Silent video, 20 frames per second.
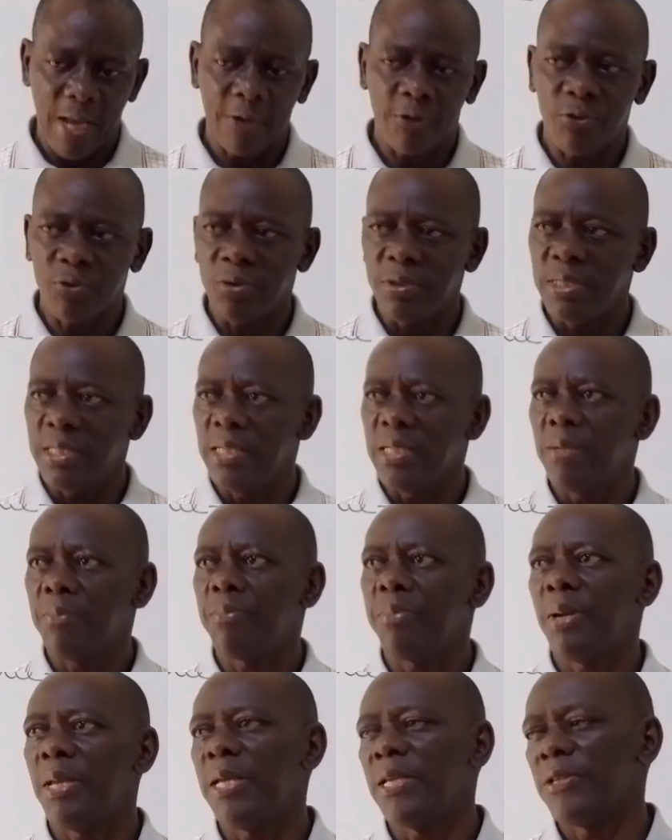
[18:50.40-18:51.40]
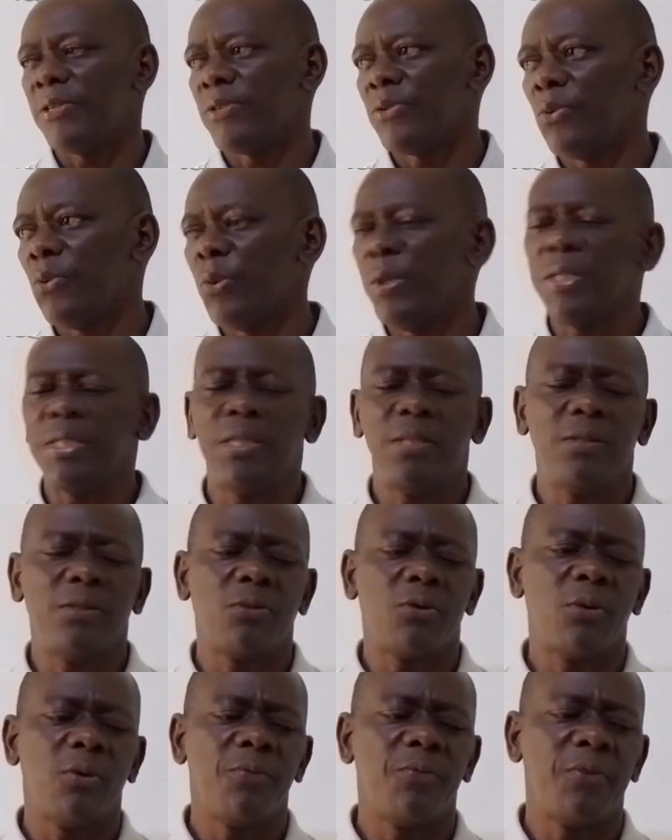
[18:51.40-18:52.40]
are sold in a place which
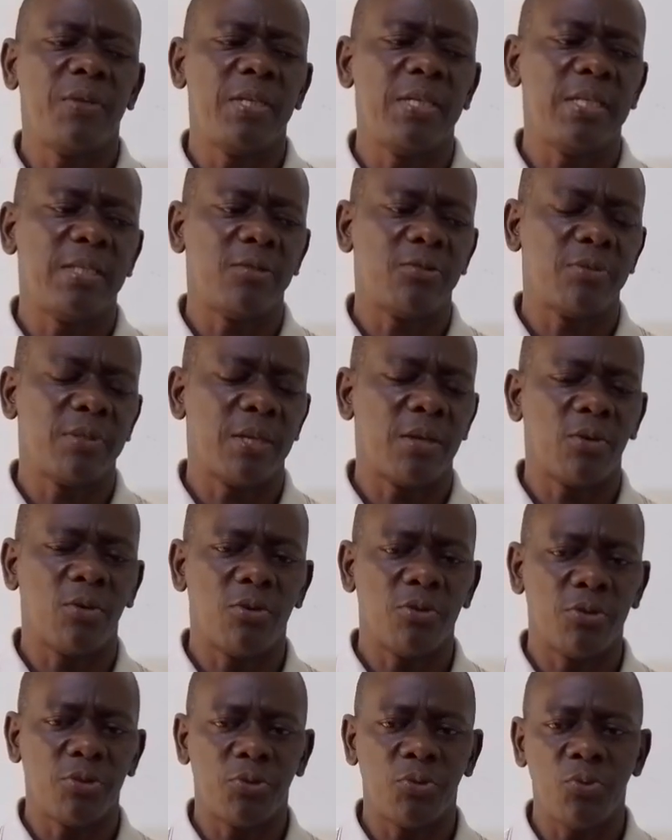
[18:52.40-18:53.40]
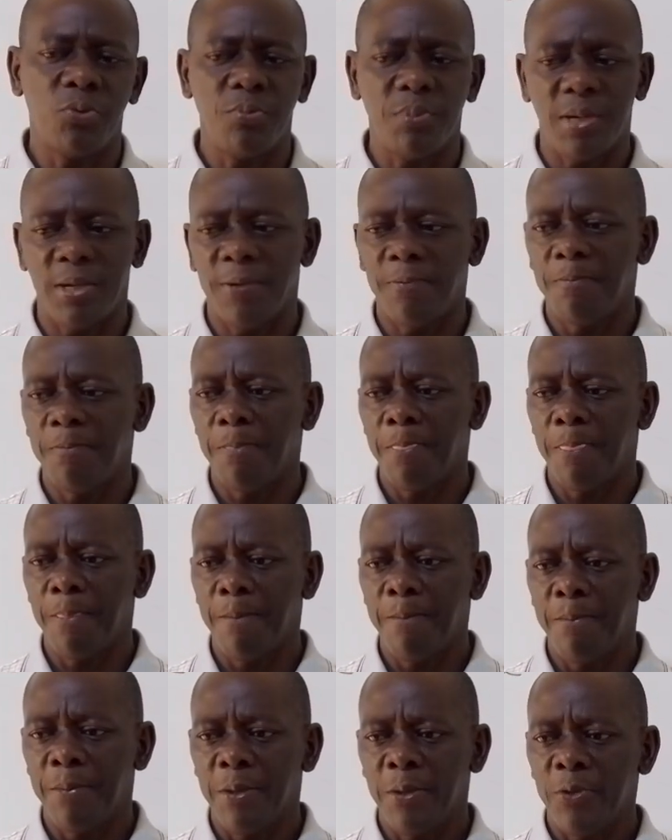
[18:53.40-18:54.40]
is convenient to the consumer.
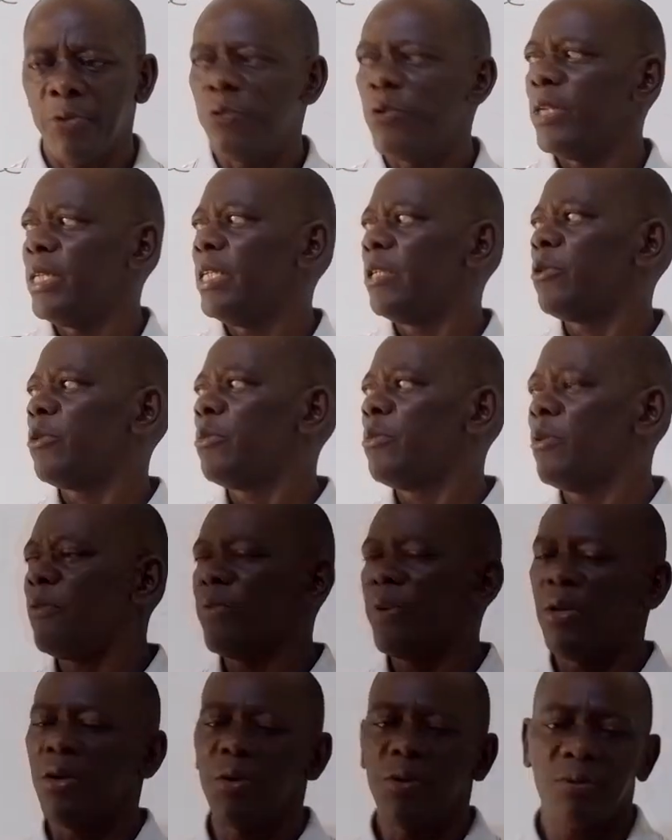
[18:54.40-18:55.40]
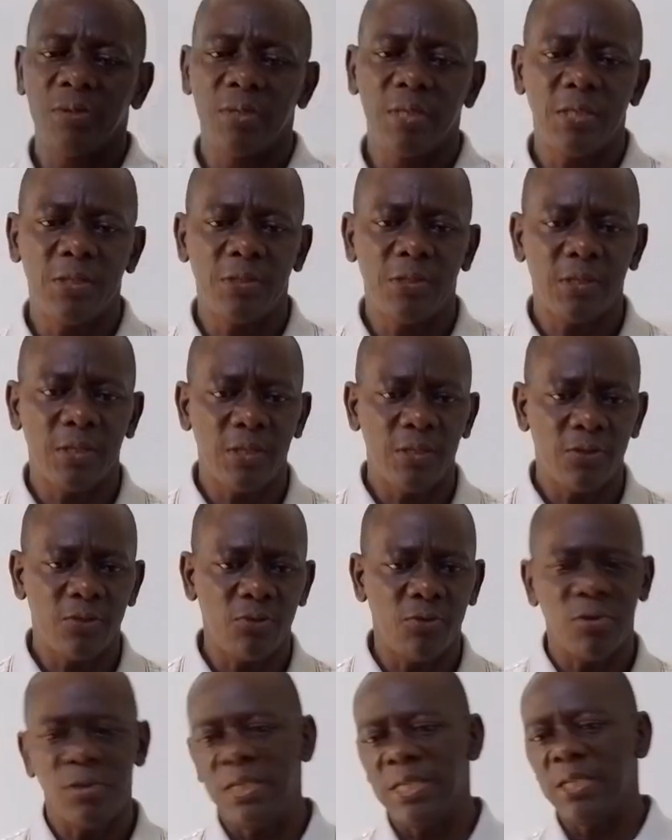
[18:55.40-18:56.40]
You don't need to move a long
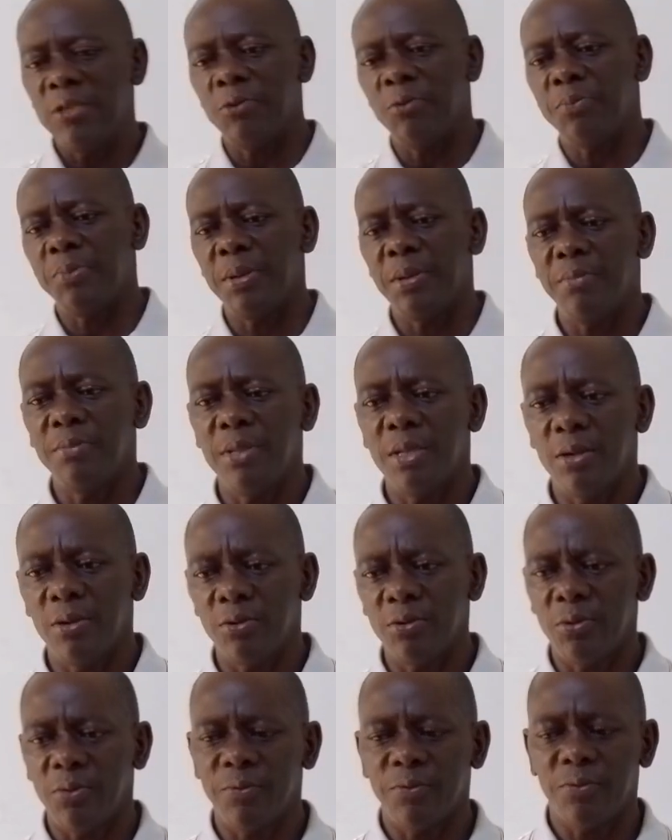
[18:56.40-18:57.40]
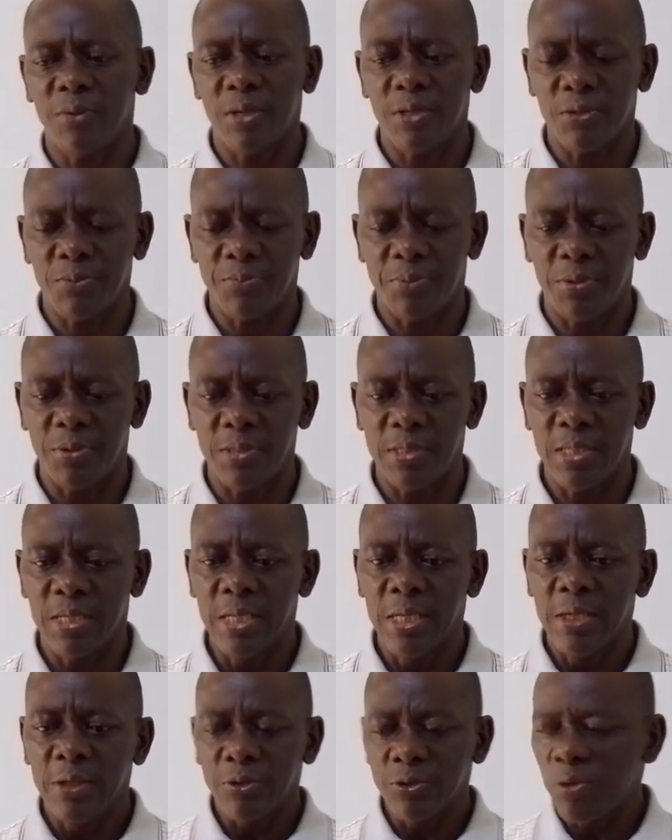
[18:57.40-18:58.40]
distance. You don't need to pay a lot of transport.
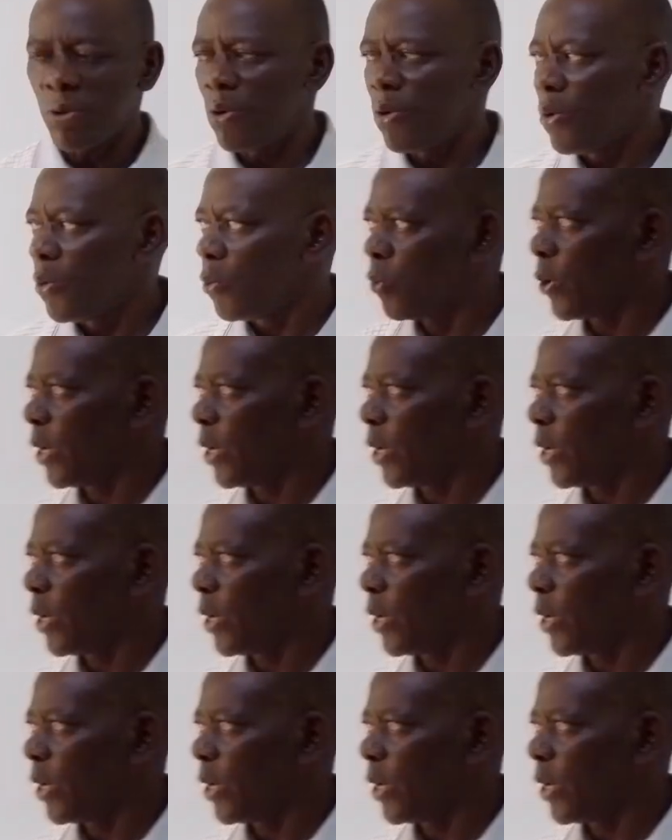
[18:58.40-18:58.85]
So